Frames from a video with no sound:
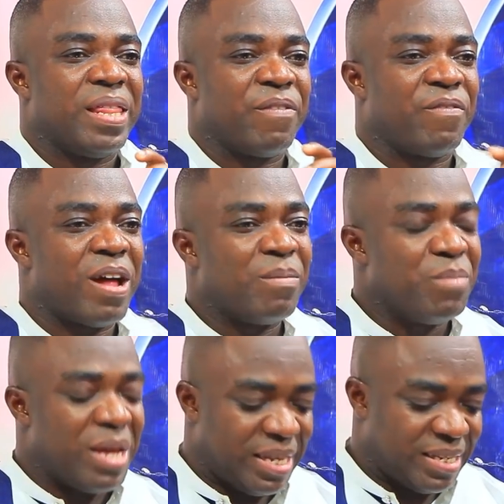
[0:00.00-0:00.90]
the fan
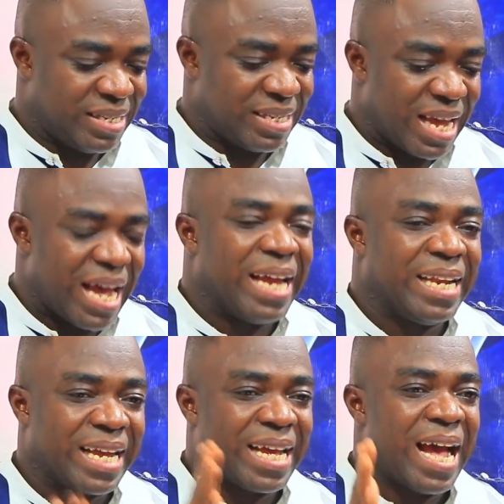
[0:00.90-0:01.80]
base
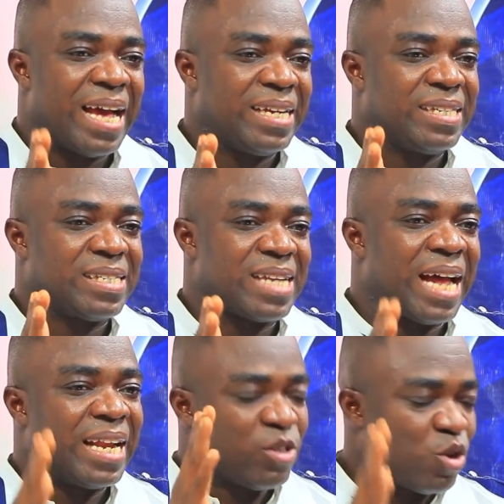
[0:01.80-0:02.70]
and the guys
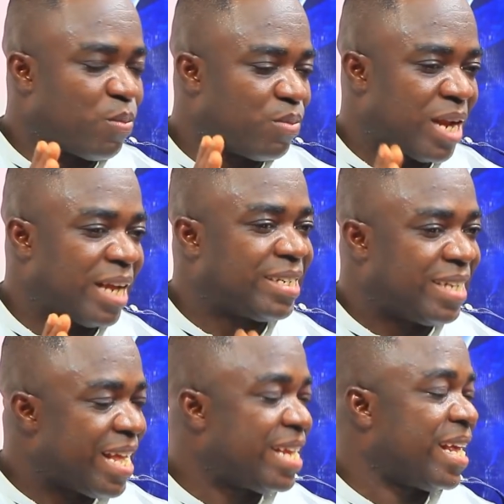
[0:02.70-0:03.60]
at the top, that is
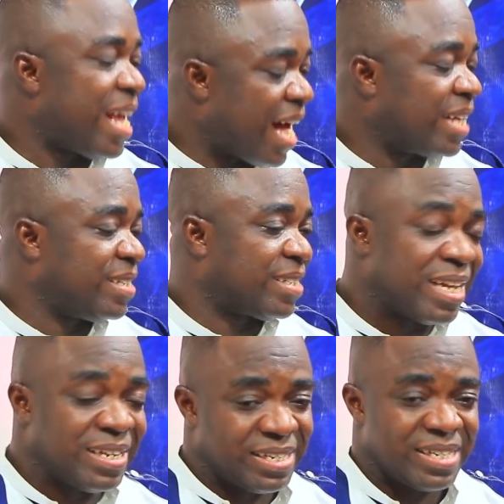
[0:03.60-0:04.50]
the artist.
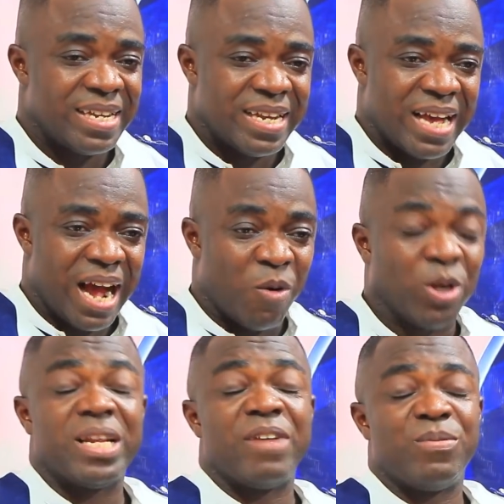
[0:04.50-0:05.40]
And I
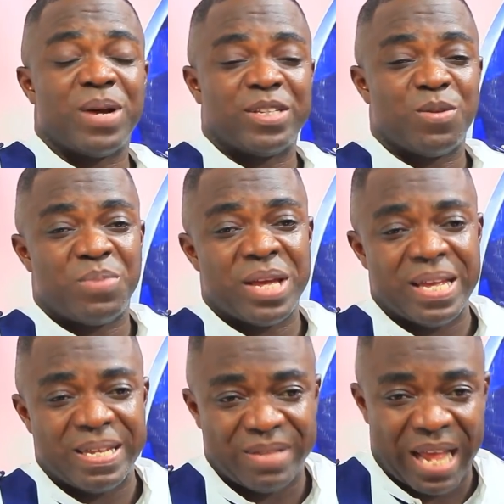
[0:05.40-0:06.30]
want everybody to
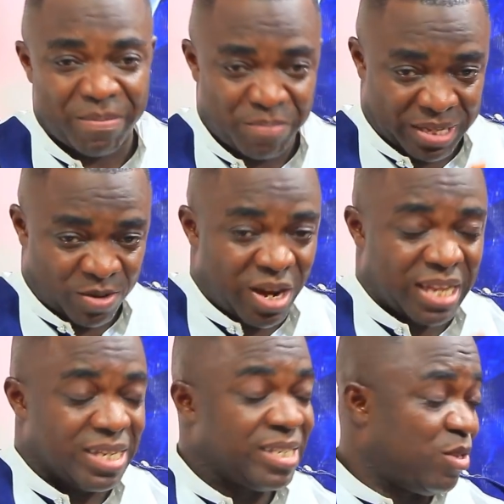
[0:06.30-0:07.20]
pay like particular
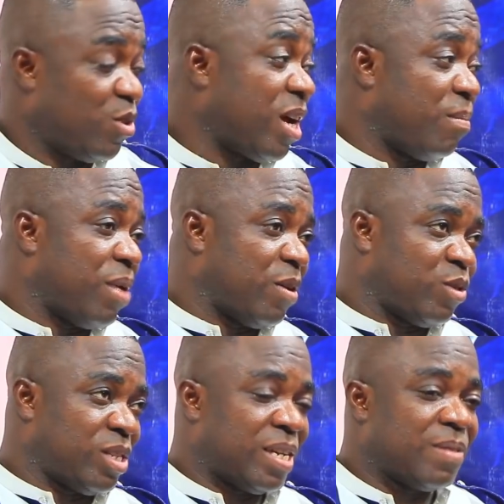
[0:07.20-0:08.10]
attention to what I'm about
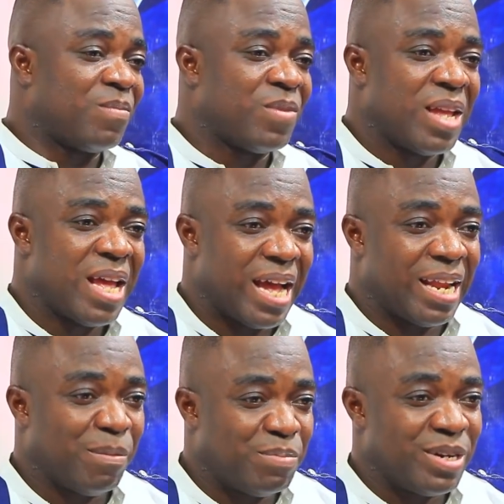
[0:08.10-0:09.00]
to say.
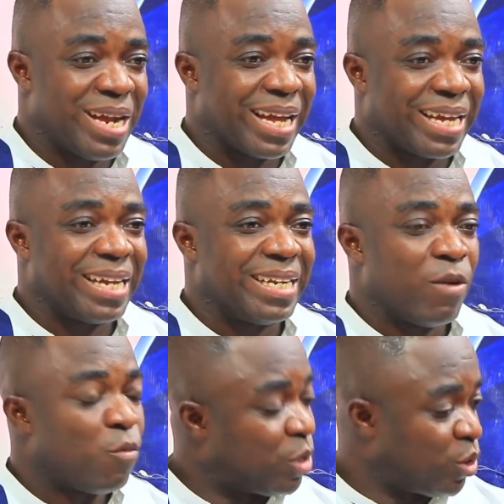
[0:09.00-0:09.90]
And I pray I get
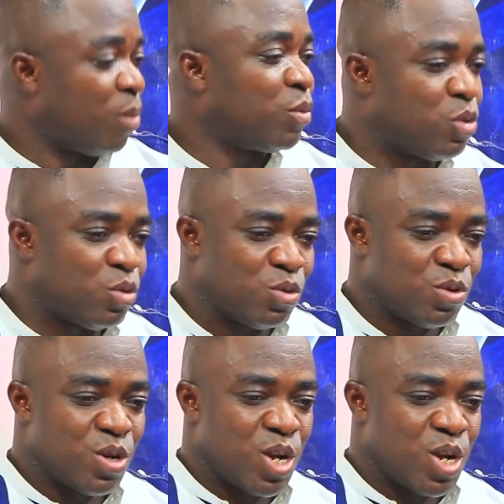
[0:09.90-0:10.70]
the wisdom to